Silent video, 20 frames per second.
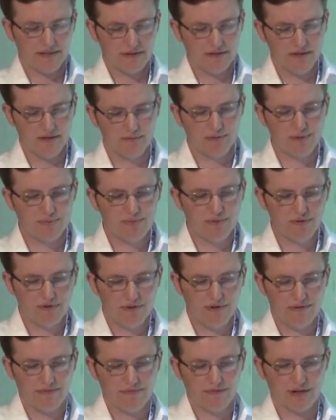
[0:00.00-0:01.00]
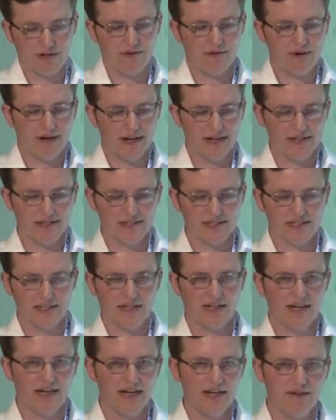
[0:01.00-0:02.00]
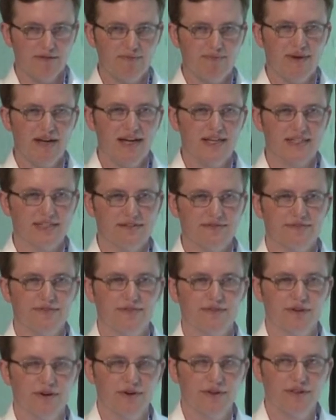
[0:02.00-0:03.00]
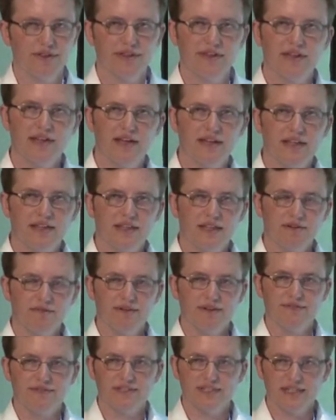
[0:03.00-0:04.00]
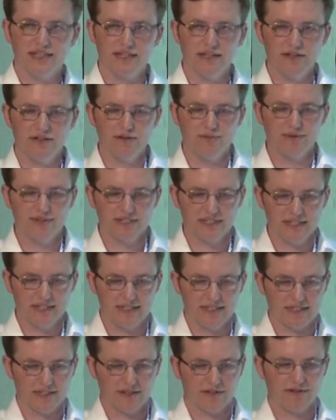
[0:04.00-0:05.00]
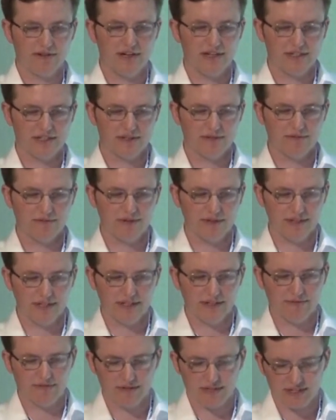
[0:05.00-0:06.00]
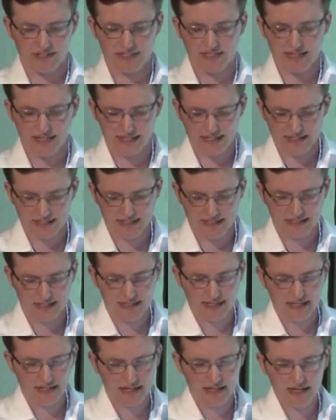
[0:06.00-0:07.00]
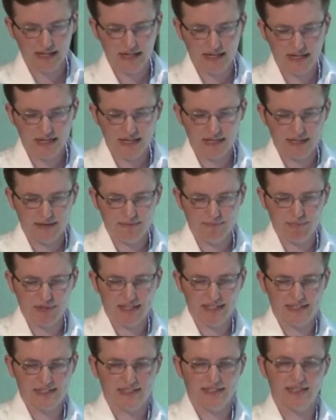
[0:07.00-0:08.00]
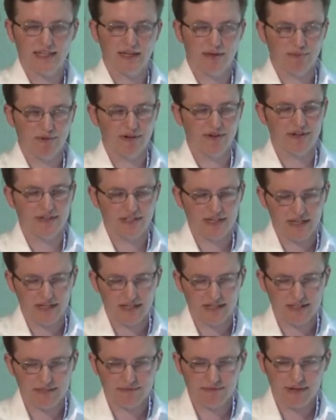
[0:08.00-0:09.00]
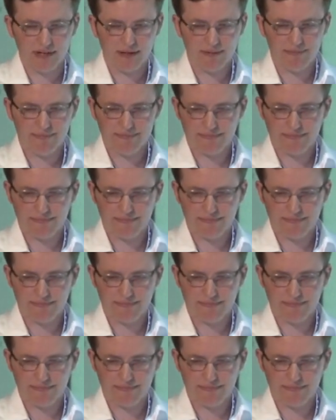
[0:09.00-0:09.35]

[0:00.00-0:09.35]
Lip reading: Uber pool requires the kind of massive growth that we've seen in Uber cities across the world, and we're excited to see in places like Bogota as well.